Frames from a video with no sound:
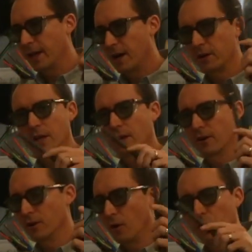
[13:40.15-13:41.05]
out here
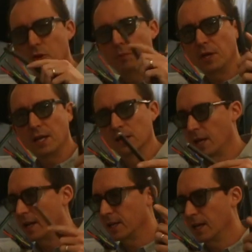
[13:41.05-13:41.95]
and hold the bead and
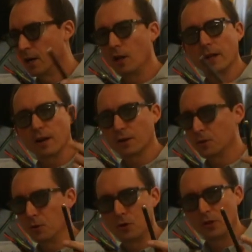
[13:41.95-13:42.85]
let it get all air
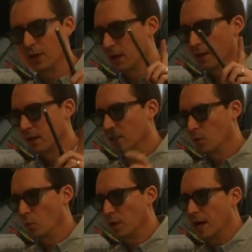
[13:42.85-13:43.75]
cooled.
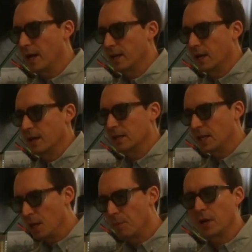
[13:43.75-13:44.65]
We got to
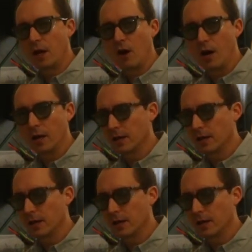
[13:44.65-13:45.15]
keep it hot